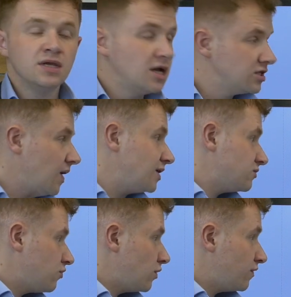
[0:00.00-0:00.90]
So as
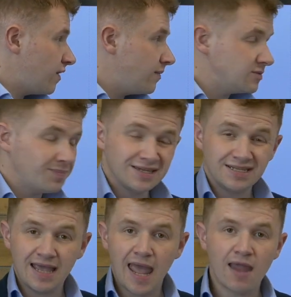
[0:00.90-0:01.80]
a rule of thumb, it's best
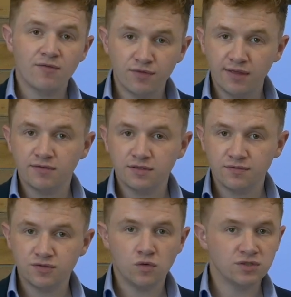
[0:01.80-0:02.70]
to get everything
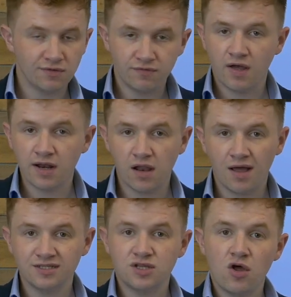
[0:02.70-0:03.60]
sorted and
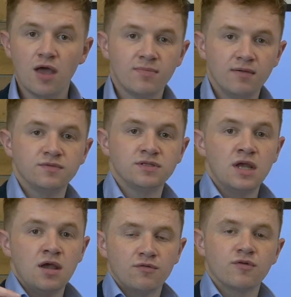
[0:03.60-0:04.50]
finalised 9 months
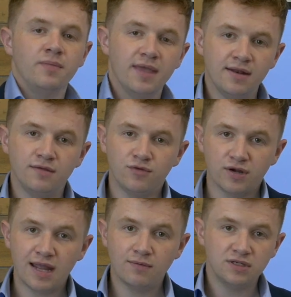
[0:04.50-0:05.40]
from the end of your
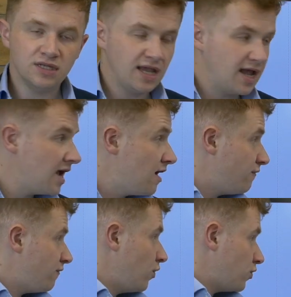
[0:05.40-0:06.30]
accounting year
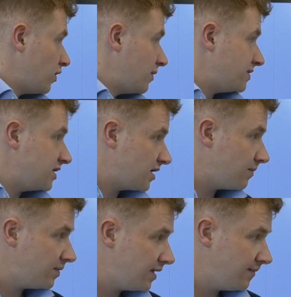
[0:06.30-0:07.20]
for your limited
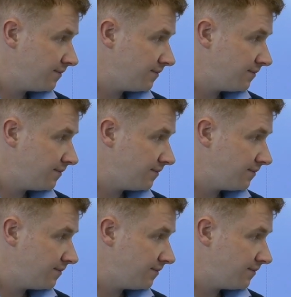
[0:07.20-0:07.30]
company.